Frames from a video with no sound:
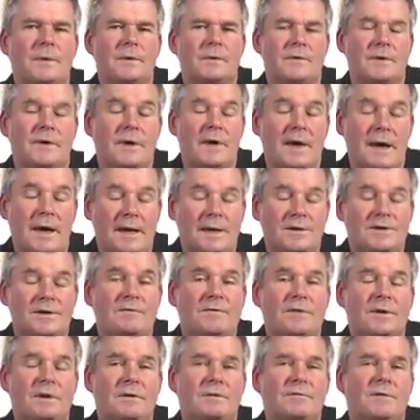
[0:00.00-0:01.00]
the
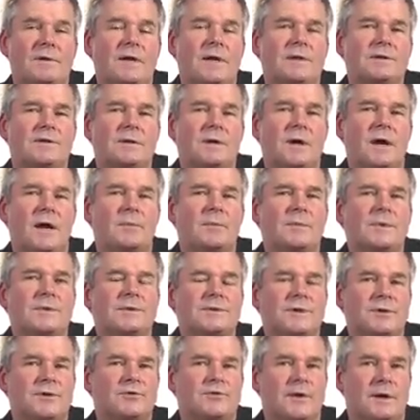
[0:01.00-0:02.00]
activity of the enzyme
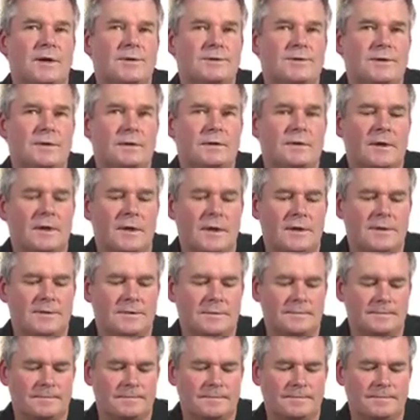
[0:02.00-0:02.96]
citrate synthase.